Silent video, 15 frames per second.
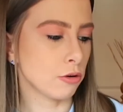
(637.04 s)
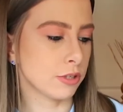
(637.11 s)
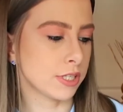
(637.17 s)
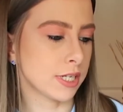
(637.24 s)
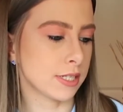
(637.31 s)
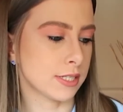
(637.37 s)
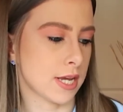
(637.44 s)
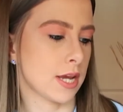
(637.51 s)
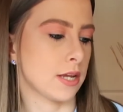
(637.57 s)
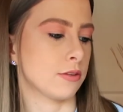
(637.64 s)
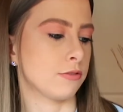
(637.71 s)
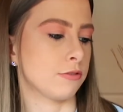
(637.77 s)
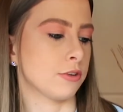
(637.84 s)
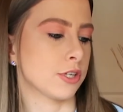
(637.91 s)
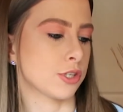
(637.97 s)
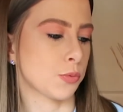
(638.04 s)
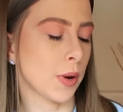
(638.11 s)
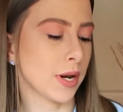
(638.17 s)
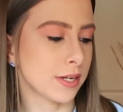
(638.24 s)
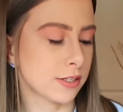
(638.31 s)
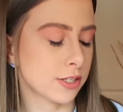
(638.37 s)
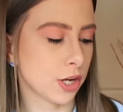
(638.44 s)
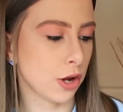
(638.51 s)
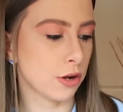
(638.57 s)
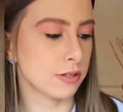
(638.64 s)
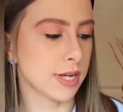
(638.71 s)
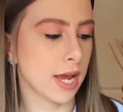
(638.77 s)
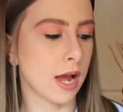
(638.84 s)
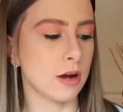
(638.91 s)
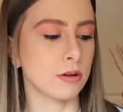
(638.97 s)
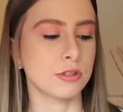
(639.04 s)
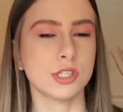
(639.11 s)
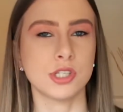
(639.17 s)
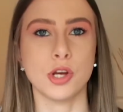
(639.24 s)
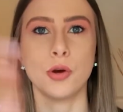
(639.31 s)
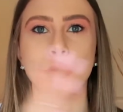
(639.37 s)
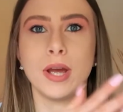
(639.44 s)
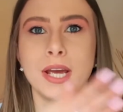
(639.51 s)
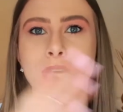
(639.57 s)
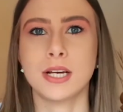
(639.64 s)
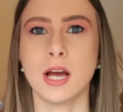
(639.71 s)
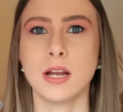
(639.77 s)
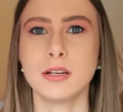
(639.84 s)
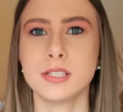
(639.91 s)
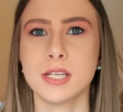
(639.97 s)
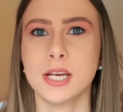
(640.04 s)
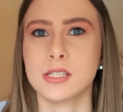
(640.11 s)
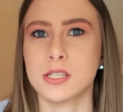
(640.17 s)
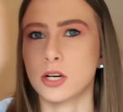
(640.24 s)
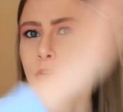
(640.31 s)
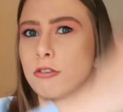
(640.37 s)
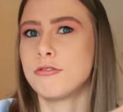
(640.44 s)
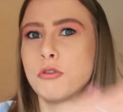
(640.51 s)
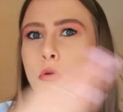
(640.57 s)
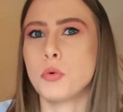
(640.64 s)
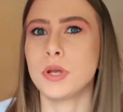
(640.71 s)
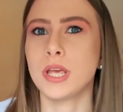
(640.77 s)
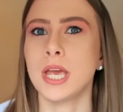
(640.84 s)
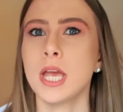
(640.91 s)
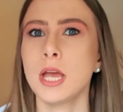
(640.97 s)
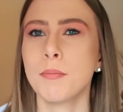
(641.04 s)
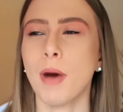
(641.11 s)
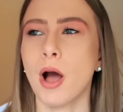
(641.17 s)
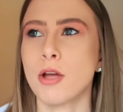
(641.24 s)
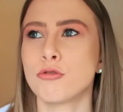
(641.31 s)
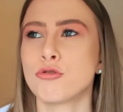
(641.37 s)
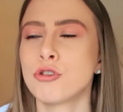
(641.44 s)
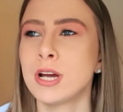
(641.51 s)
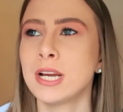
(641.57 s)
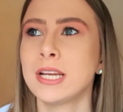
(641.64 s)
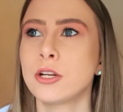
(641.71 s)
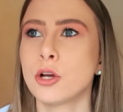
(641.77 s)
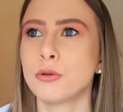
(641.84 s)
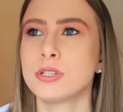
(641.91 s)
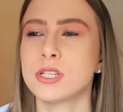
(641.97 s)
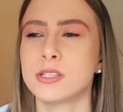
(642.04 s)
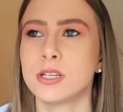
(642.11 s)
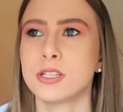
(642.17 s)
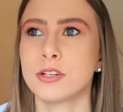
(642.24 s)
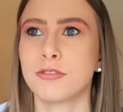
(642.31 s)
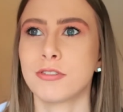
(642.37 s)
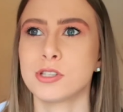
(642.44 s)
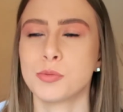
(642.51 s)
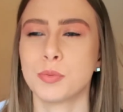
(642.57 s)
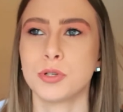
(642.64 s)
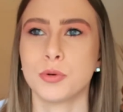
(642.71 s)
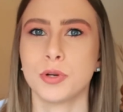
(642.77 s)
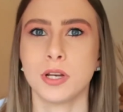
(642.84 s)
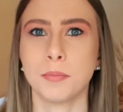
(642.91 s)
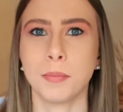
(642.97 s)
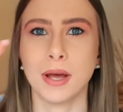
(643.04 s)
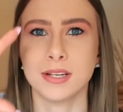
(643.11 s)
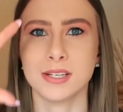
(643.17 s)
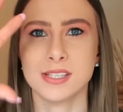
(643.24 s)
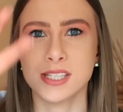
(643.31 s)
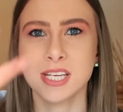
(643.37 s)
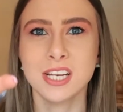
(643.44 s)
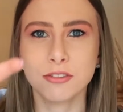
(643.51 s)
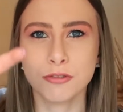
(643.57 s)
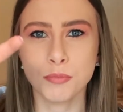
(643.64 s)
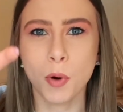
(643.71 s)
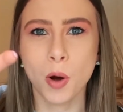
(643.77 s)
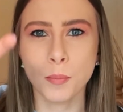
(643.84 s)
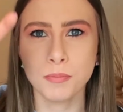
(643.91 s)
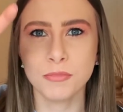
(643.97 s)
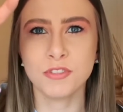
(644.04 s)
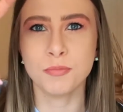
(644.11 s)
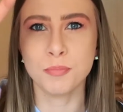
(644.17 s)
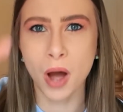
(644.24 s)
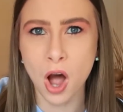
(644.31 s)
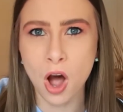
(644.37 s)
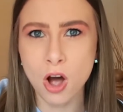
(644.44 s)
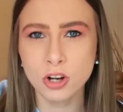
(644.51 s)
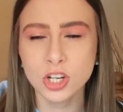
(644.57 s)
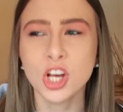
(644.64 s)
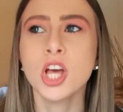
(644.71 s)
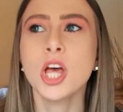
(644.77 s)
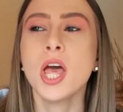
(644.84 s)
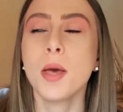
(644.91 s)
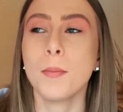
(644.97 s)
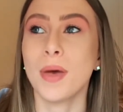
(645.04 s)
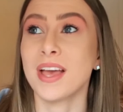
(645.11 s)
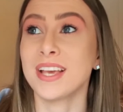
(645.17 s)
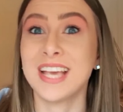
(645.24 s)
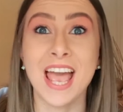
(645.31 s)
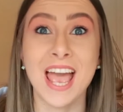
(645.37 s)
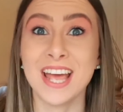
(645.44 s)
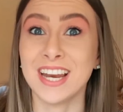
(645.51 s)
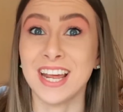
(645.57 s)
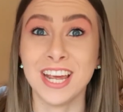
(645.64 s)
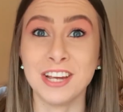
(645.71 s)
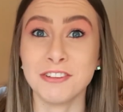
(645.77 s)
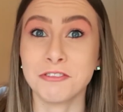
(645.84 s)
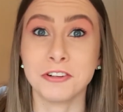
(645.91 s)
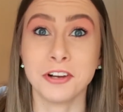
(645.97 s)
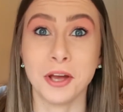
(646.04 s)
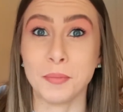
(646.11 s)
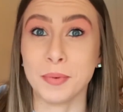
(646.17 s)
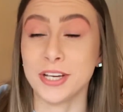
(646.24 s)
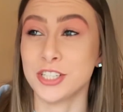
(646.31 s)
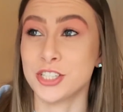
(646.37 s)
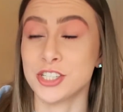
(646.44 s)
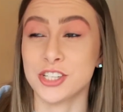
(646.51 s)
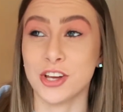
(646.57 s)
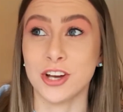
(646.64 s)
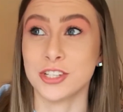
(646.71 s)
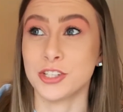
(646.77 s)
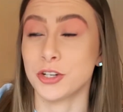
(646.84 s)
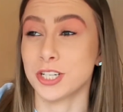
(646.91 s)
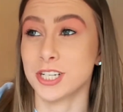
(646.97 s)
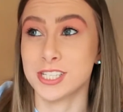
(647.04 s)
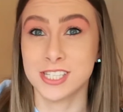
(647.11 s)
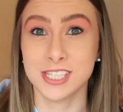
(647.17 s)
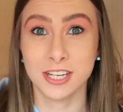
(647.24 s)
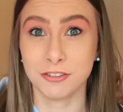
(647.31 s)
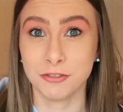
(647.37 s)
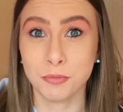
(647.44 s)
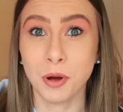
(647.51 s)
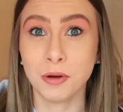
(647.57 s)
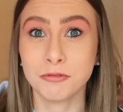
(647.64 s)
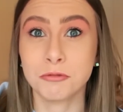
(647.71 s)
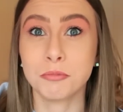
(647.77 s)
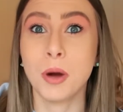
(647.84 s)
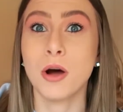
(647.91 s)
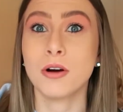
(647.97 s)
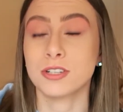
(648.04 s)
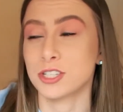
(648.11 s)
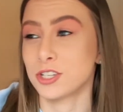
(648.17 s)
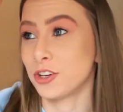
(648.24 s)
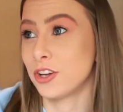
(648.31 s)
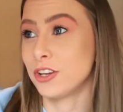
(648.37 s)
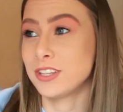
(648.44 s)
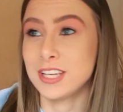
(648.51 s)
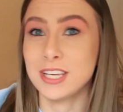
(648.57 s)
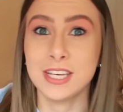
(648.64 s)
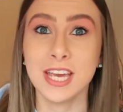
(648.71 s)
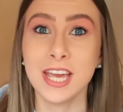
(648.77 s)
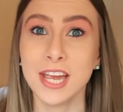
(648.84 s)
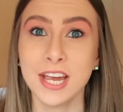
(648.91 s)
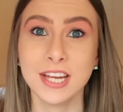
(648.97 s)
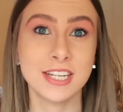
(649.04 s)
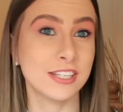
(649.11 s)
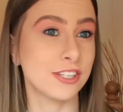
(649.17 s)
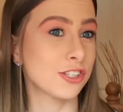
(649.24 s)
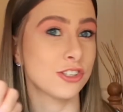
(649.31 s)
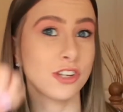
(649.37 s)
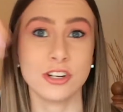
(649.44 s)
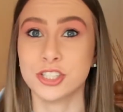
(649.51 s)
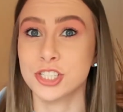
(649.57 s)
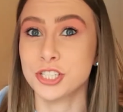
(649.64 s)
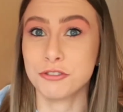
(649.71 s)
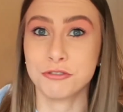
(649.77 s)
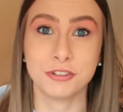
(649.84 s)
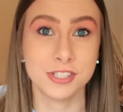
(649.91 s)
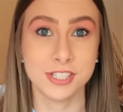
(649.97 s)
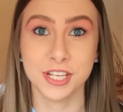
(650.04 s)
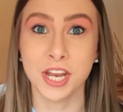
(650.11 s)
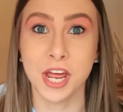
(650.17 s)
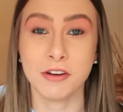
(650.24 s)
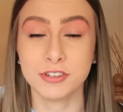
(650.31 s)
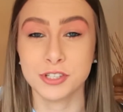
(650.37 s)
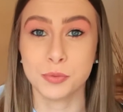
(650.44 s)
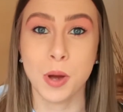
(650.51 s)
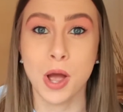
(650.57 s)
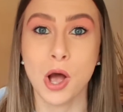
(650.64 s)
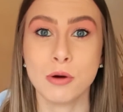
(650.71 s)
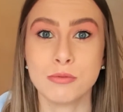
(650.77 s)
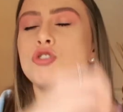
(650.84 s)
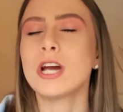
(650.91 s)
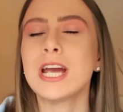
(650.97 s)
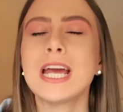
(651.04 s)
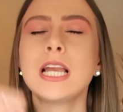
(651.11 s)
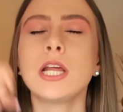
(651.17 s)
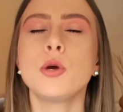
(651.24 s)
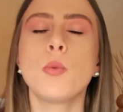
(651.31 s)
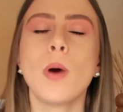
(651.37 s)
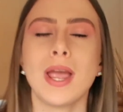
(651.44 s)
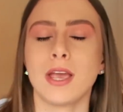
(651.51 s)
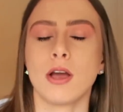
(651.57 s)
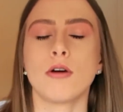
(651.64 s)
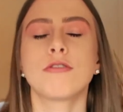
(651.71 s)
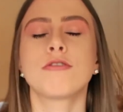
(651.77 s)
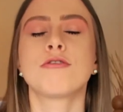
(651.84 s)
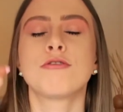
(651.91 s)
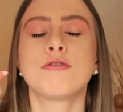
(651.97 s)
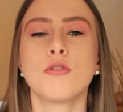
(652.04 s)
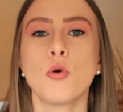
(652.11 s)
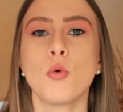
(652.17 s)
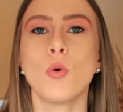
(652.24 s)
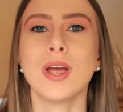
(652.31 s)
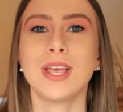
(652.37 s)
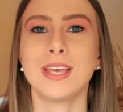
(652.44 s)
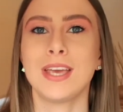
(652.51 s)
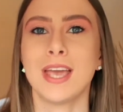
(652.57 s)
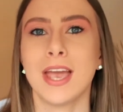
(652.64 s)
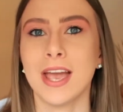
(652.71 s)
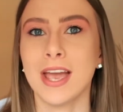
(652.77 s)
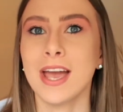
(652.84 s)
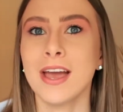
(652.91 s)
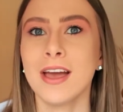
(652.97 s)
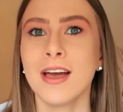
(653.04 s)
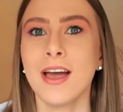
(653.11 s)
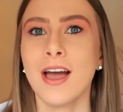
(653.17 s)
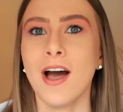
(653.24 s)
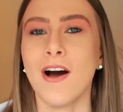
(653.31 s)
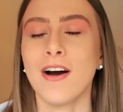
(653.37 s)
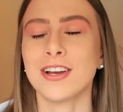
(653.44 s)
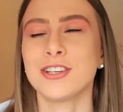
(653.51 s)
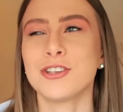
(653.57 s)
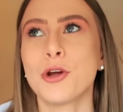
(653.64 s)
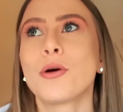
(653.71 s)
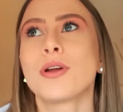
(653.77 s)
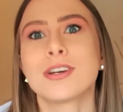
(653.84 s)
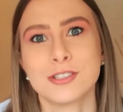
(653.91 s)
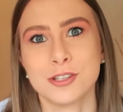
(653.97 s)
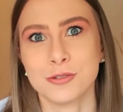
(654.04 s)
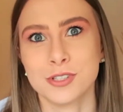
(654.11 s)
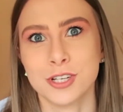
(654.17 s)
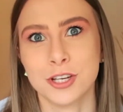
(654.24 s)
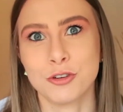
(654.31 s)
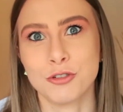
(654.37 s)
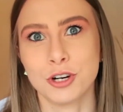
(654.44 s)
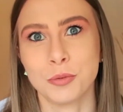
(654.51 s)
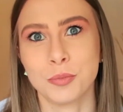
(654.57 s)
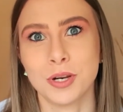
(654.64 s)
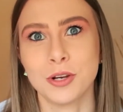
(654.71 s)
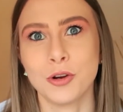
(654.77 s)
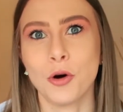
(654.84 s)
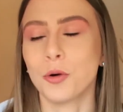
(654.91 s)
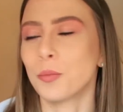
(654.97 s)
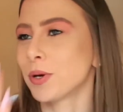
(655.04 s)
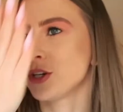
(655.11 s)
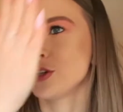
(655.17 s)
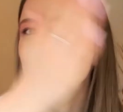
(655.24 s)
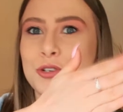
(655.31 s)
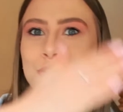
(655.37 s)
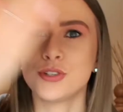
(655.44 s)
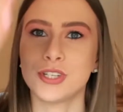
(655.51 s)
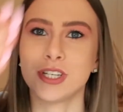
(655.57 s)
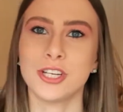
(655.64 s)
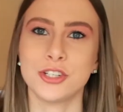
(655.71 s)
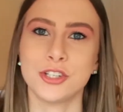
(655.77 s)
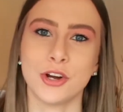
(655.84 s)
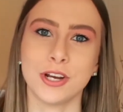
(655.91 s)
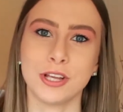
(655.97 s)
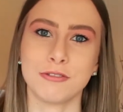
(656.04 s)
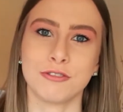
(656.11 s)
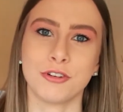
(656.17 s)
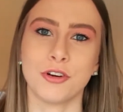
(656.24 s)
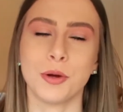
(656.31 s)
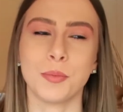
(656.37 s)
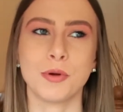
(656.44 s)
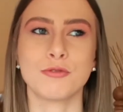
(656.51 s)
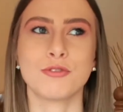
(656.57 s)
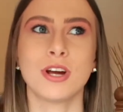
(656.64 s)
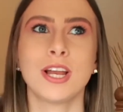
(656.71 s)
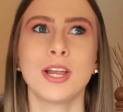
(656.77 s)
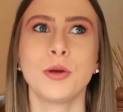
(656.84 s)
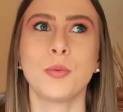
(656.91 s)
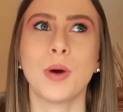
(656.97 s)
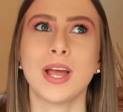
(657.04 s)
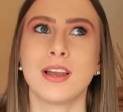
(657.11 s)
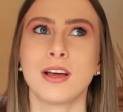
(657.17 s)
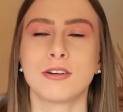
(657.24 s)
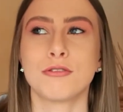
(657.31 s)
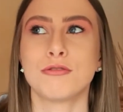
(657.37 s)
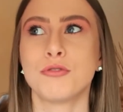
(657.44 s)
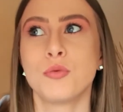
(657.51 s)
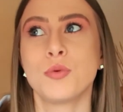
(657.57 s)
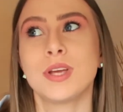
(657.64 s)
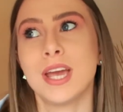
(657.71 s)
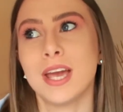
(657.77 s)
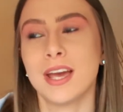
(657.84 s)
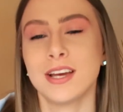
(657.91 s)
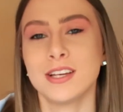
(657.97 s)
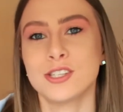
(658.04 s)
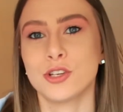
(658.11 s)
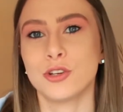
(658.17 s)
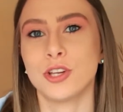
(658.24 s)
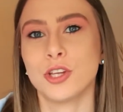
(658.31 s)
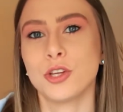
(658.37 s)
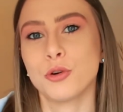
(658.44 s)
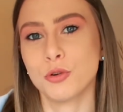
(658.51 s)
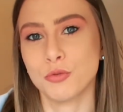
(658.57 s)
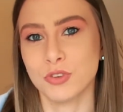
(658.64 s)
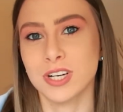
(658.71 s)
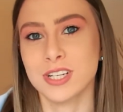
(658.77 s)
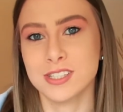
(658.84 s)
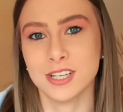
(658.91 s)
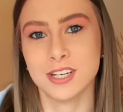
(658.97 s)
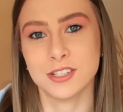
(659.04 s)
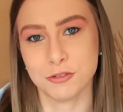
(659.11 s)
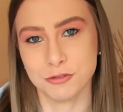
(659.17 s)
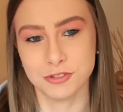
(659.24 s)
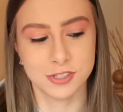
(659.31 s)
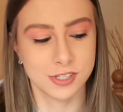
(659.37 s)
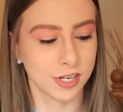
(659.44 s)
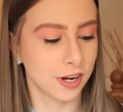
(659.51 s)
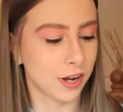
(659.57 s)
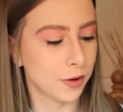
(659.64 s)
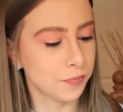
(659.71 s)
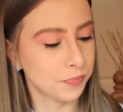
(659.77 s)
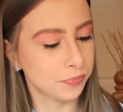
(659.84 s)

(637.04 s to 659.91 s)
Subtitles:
long did it take for the swelling to go down? So it kind of takes like a full year, but I really noticed a difference between about the 6th month mark. But again, even like pictures that I took at the 6th month mark to the year, there's such a difference in there as well. Really wait a full year. I know that sounds like incredibly long, but you do see the journey through it. But really wait like a full year so that you can really see the difference in it.